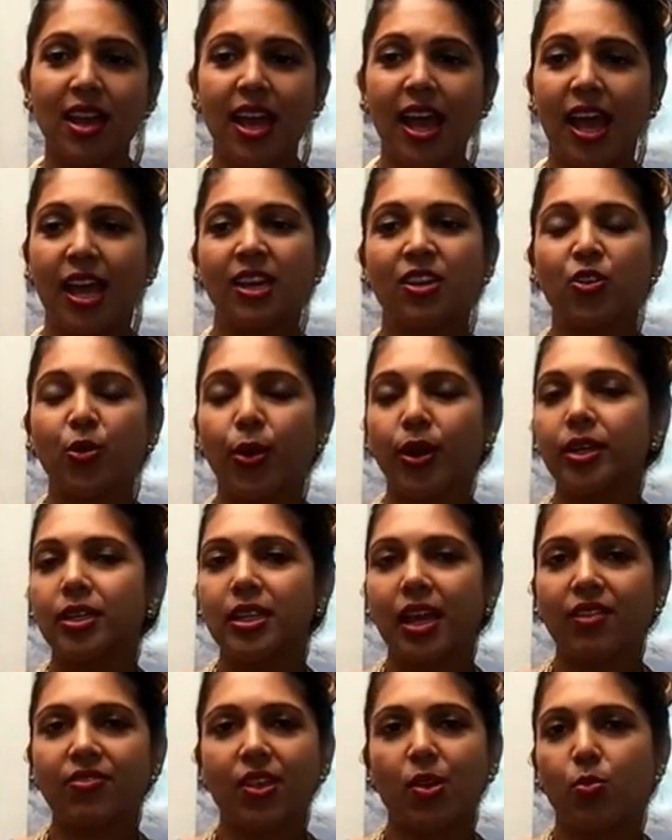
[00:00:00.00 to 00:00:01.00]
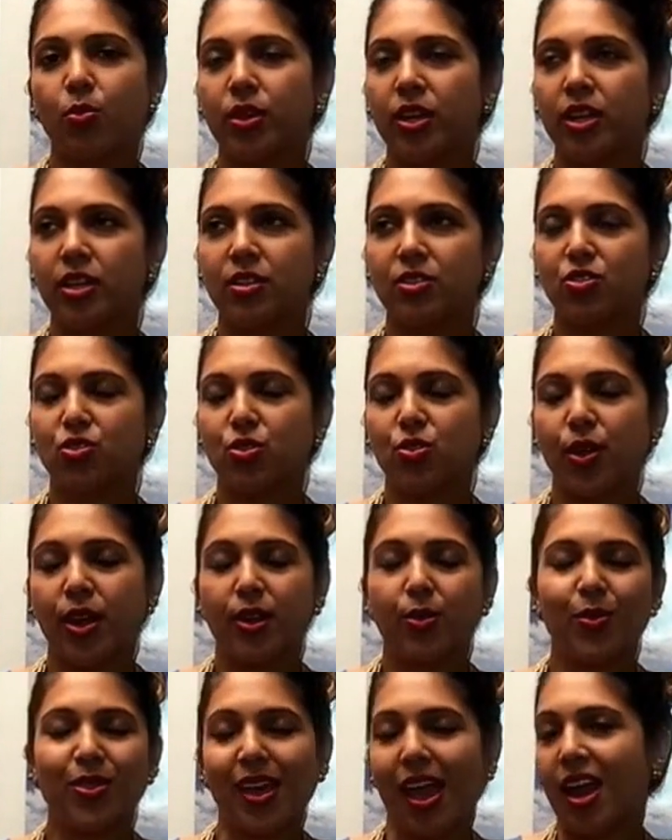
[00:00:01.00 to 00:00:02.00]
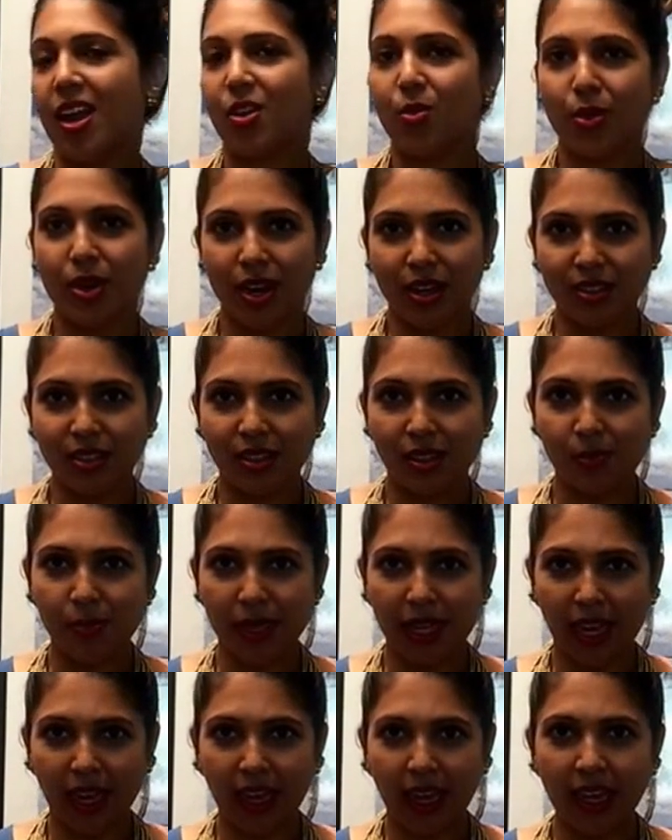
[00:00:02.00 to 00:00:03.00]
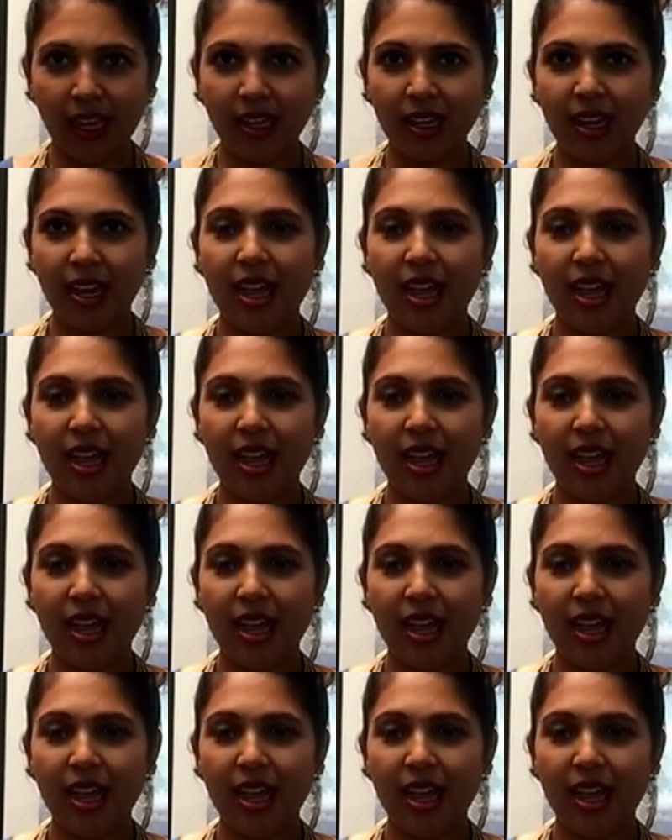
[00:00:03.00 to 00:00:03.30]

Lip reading: and create a life they wouldn't trade with anyone else on the planet.